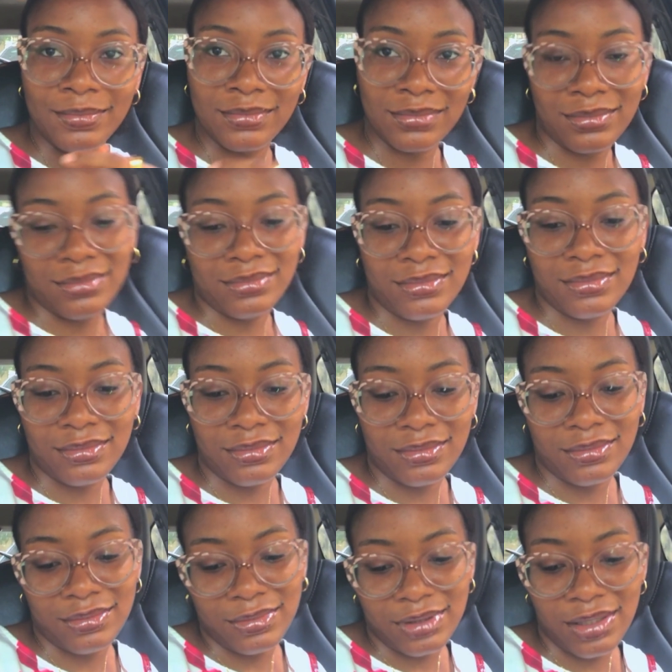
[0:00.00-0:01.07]

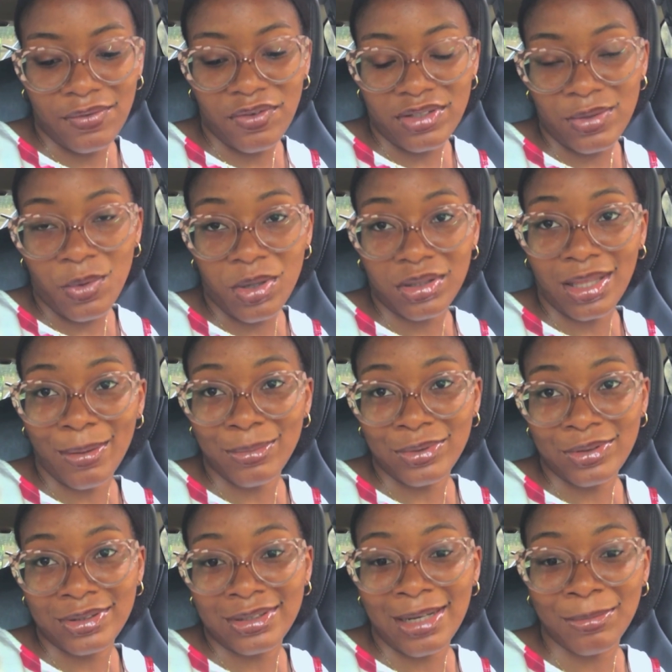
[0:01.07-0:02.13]
you see what i'm
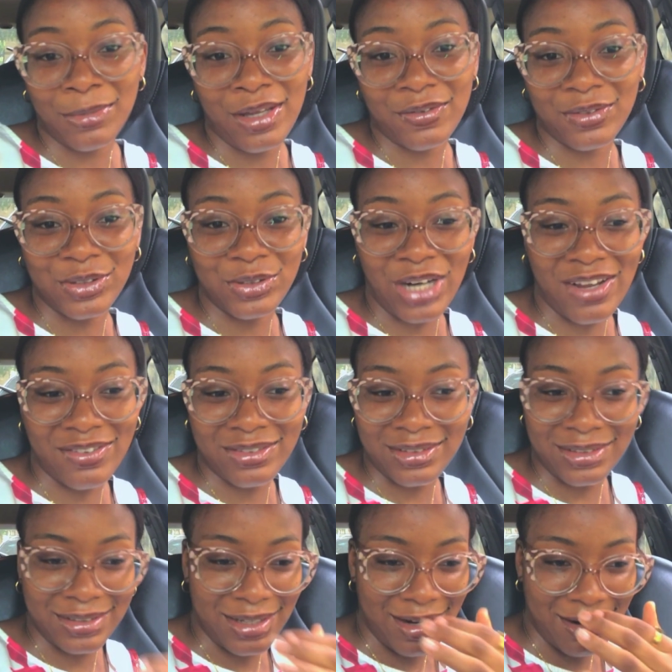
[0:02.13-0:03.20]
doing i'm not even driving
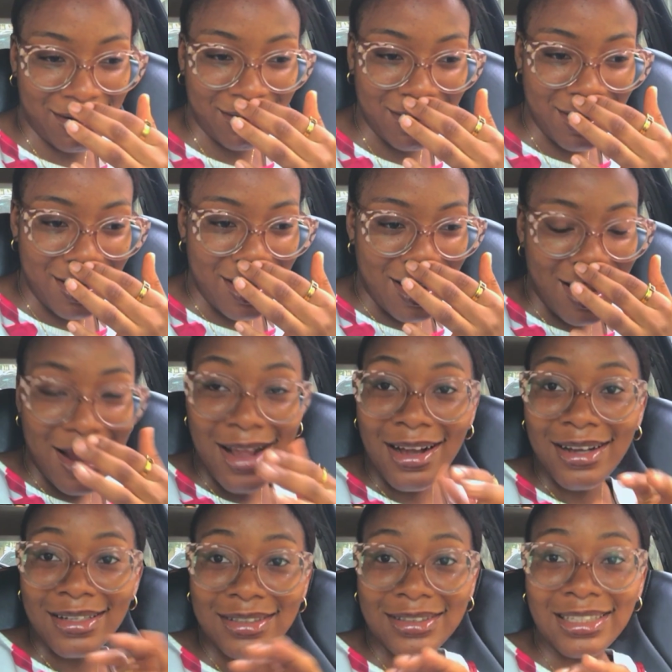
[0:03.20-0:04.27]
this car
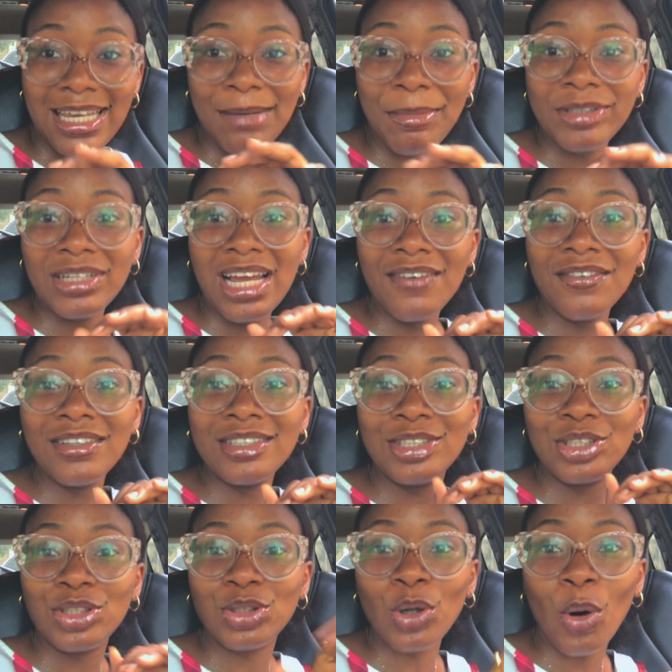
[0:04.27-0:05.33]
see eh, my driving
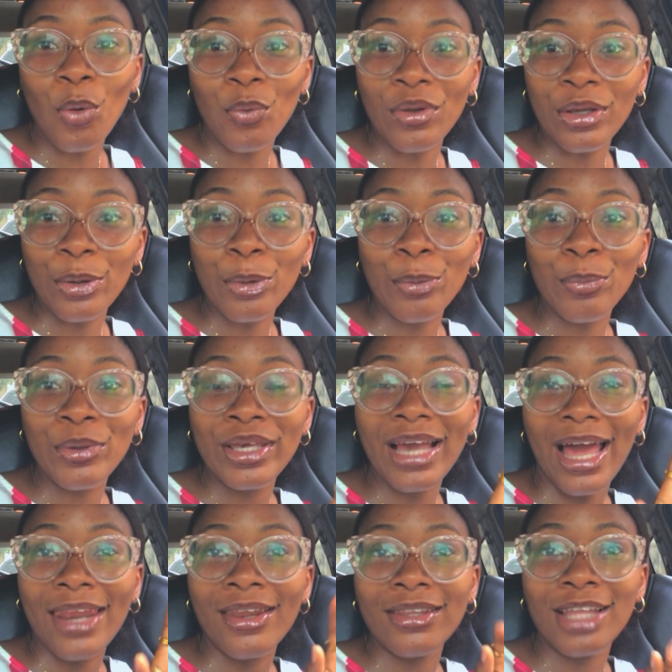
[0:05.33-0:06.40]
story will be
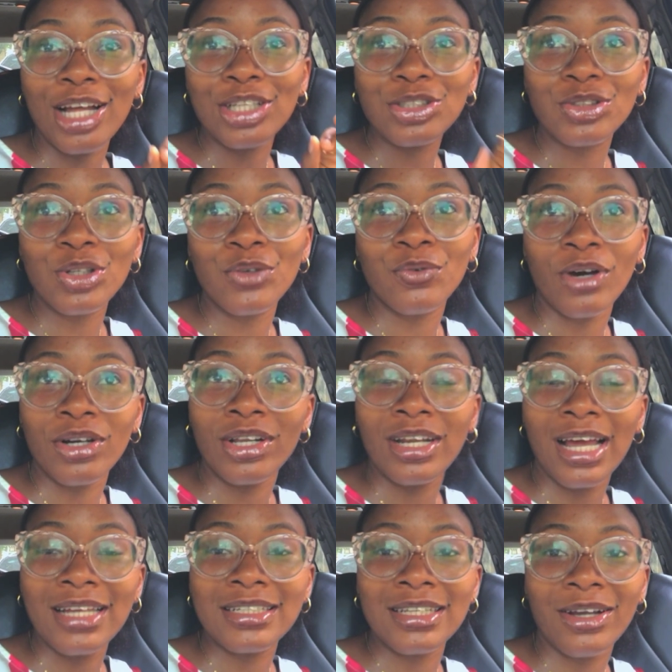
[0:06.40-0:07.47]
another story for
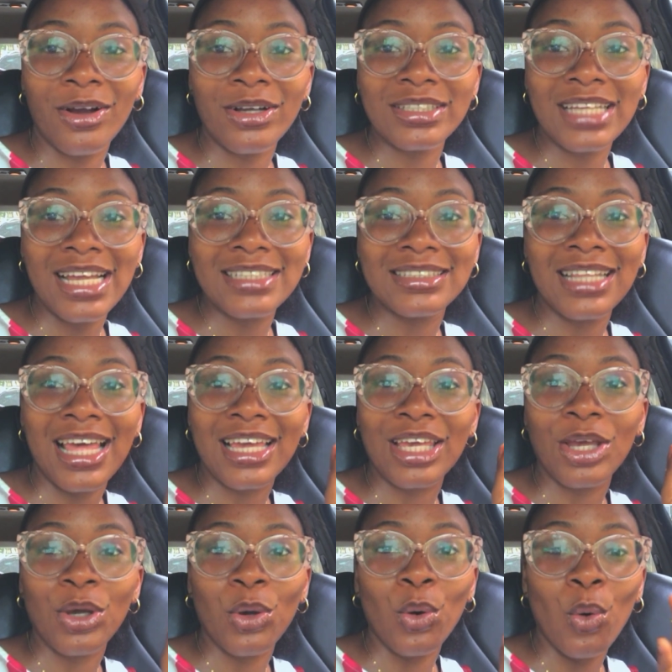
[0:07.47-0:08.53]
another day because that's like
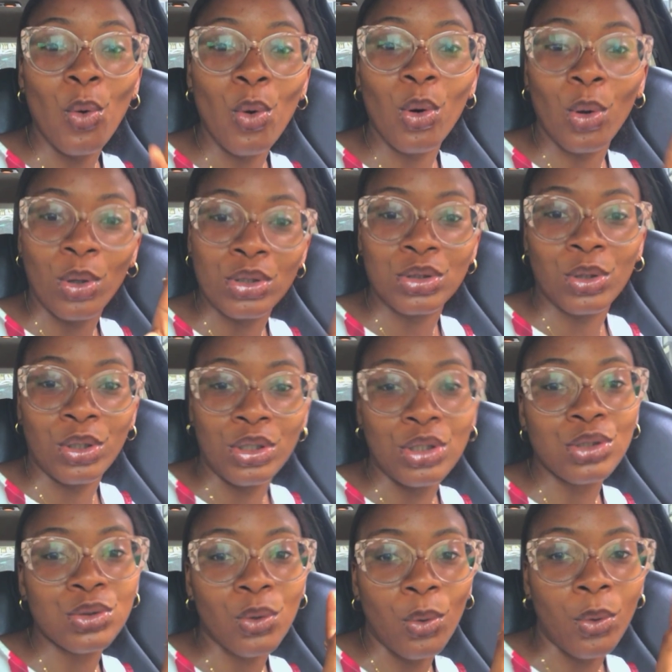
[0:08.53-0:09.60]
a whole lot on
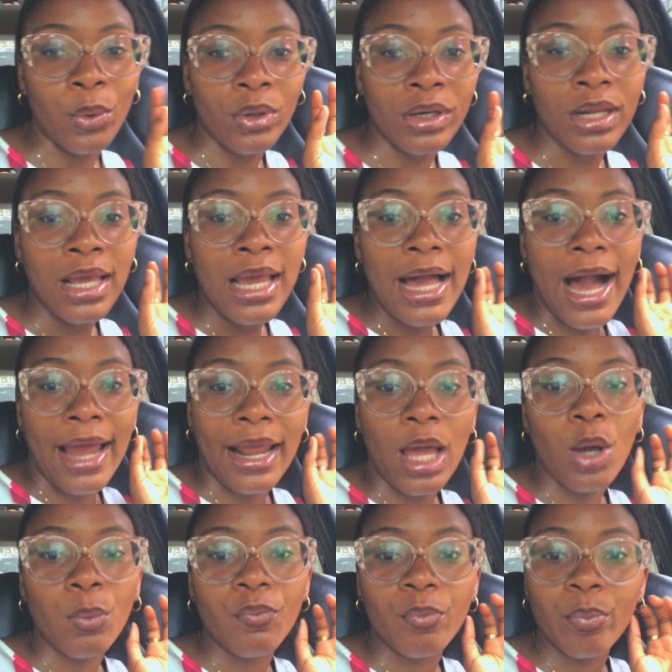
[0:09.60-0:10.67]
its own and
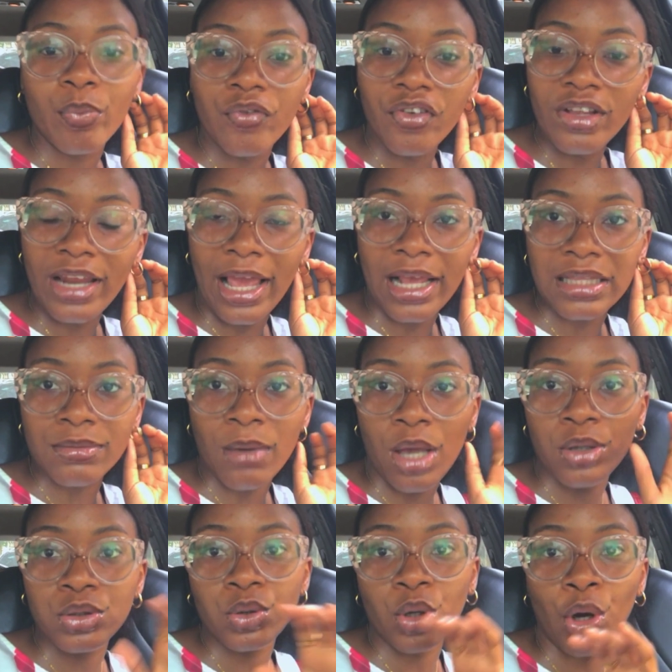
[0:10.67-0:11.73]
i feel like it might
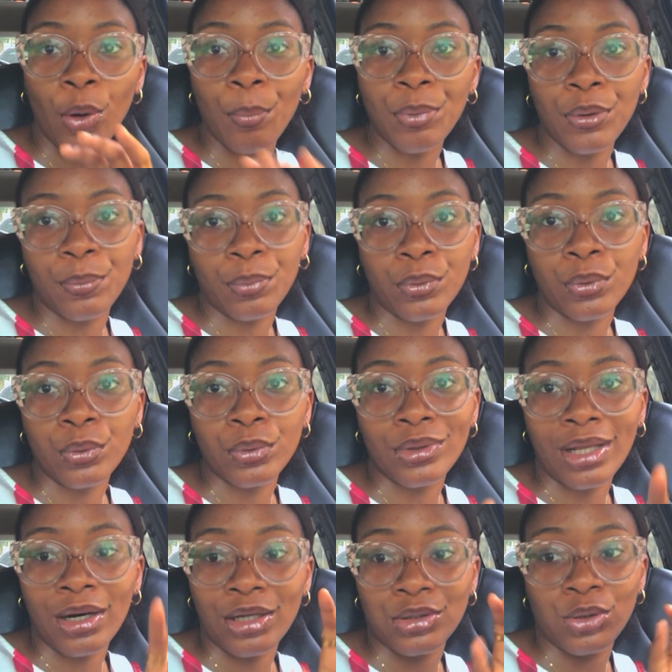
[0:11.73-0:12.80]
also help people
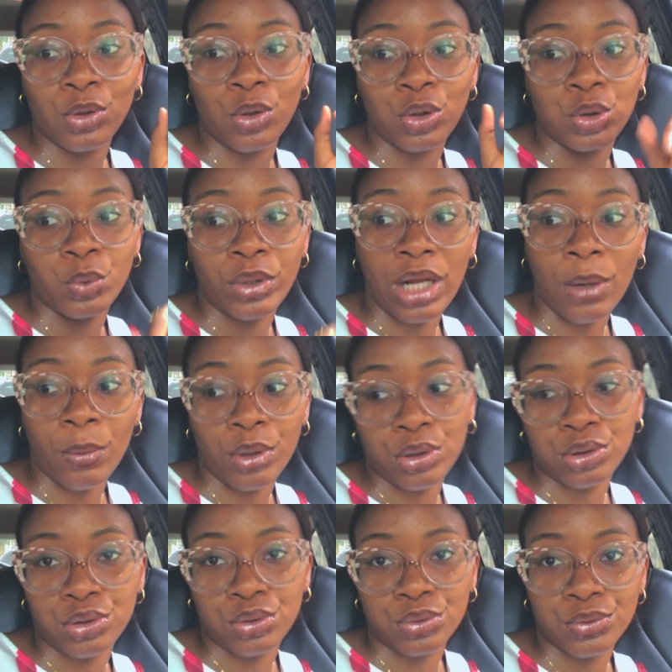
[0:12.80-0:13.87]
that are going through what i
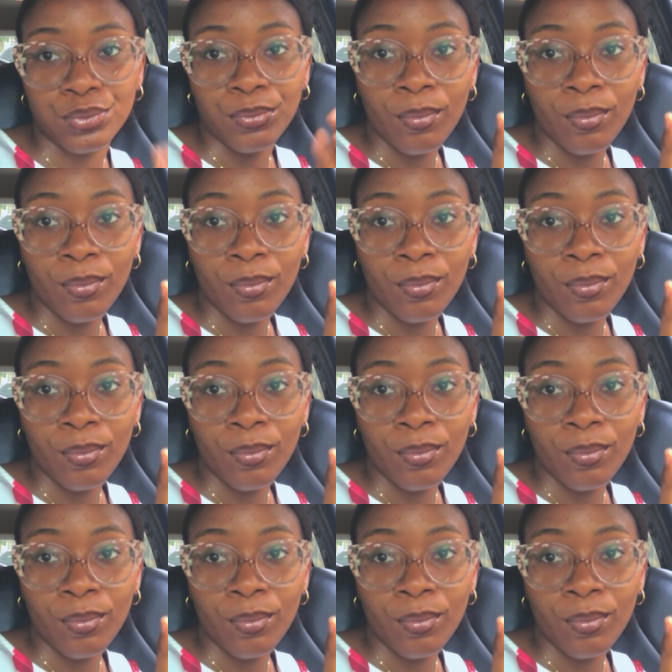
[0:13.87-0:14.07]
went through